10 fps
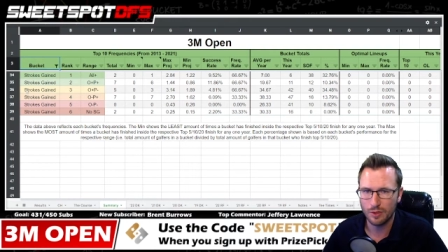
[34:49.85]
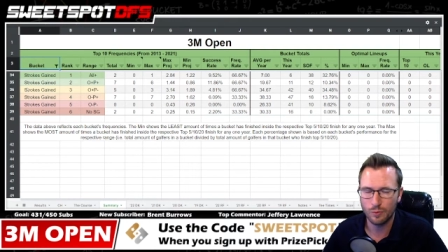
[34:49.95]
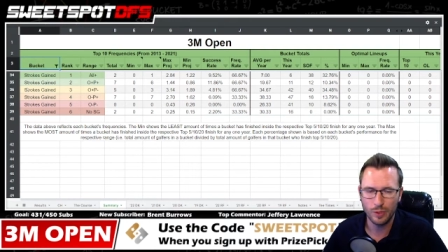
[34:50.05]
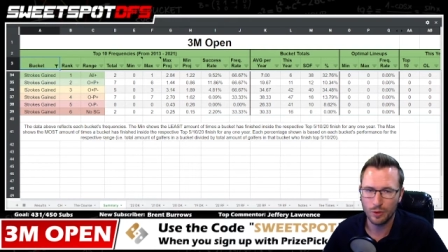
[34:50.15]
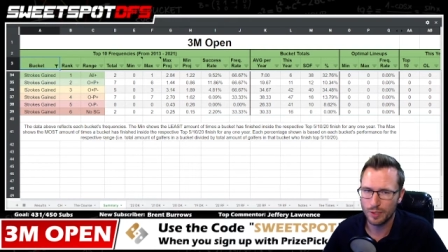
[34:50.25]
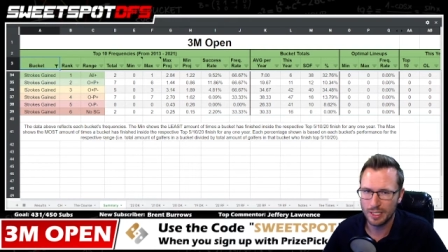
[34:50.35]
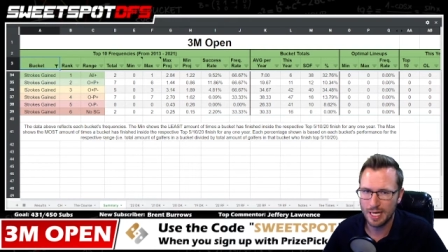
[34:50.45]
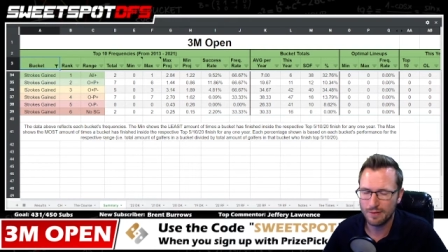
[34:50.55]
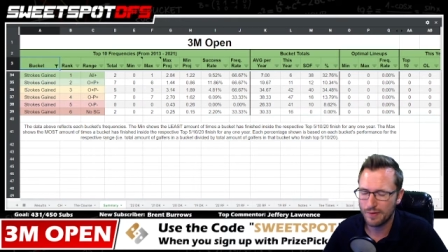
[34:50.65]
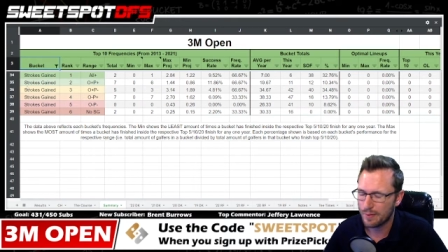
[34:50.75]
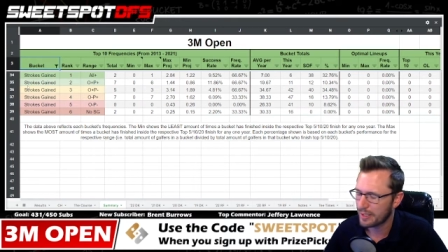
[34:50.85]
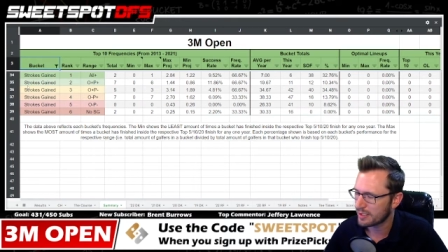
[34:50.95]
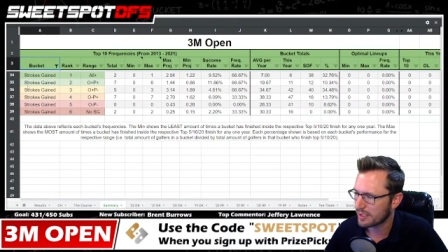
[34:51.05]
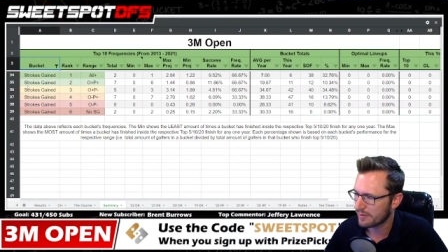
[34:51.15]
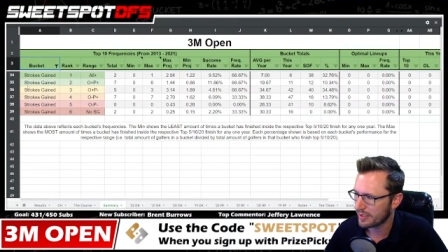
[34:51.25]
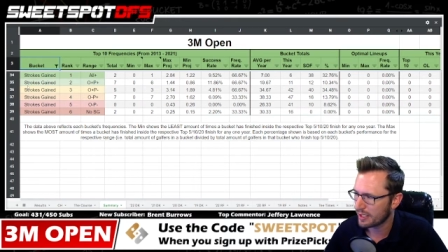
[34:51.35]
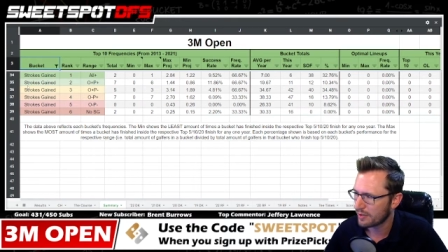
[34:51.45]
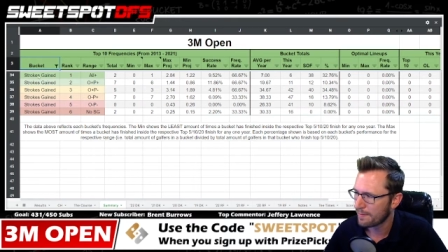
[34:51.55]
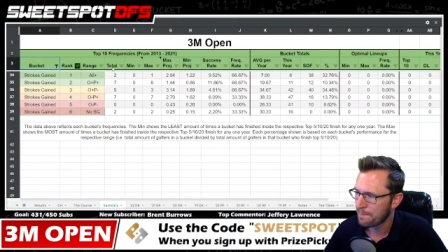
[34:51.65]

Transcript: and we don't need to add five minutes to the video.